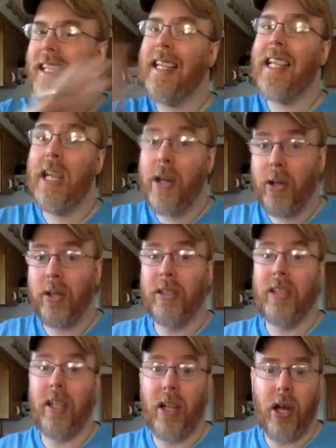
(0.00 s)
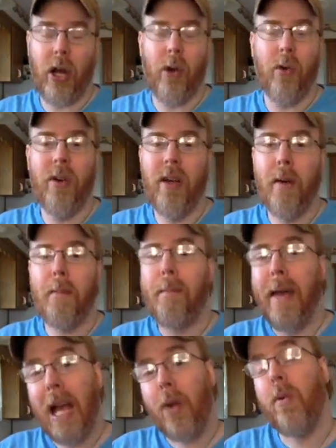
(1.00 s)
years ago,
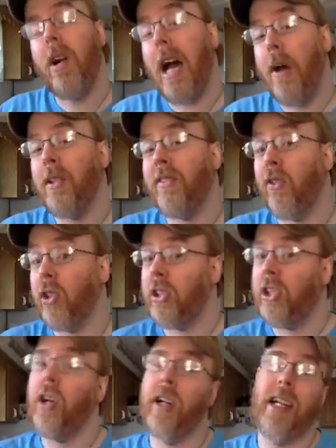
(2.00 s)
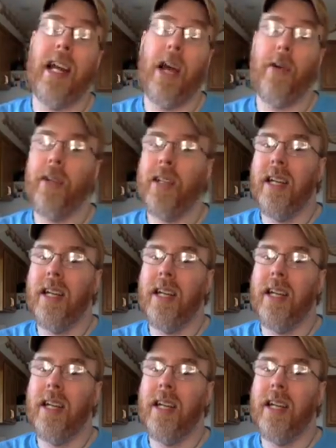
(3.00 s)
back when I was first starting out.